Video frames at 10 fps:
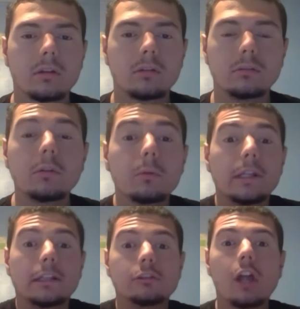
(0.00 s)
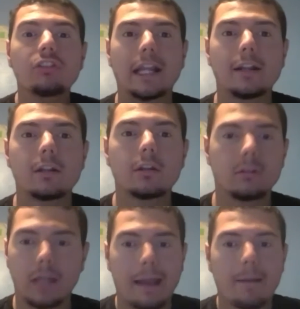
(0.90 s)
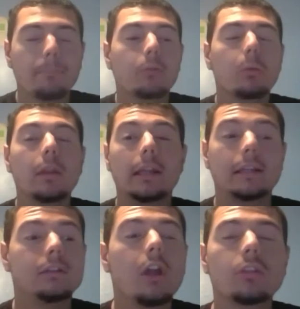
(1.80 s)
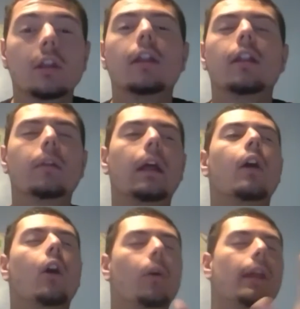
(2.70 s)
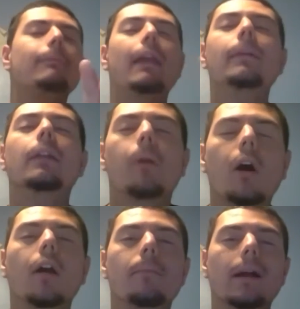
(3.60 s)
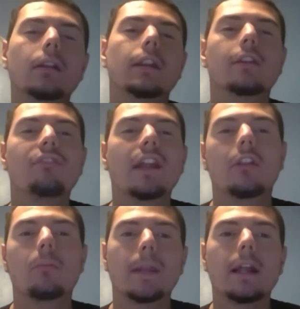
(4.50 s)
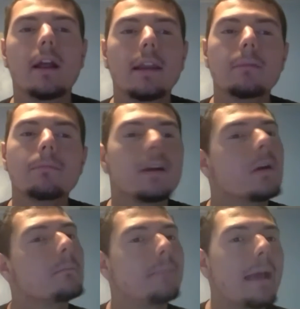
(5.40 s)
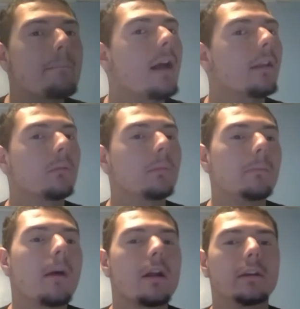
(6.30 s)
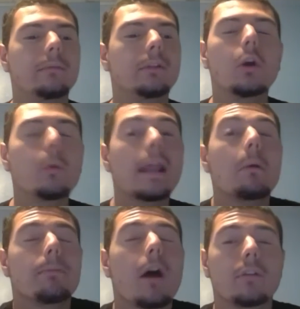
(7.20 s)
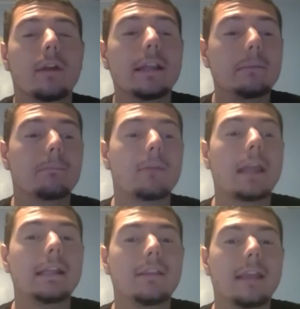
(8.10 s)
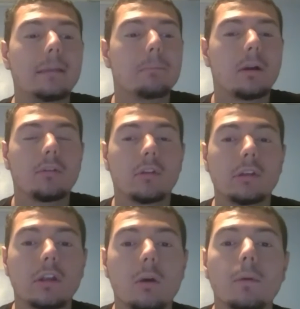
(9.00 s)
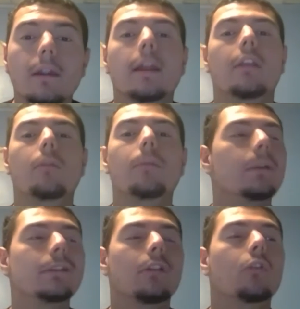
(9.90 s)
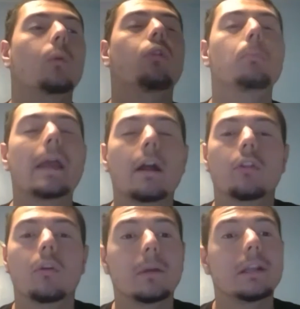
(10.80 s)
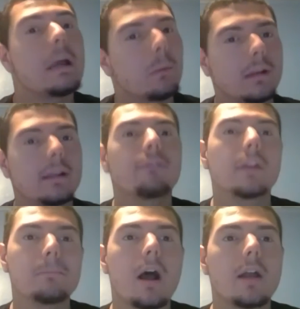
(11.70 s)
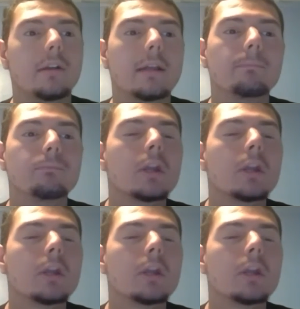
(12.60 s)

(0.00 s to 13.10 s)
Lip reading: Literally nothing. Absolutely, like nothing. Okay, maybe the part about like the fans spitting on him, that possibly bothered him, and that would bother any sane person, if somebody would just go spit on someone, that would have definitely bothered them.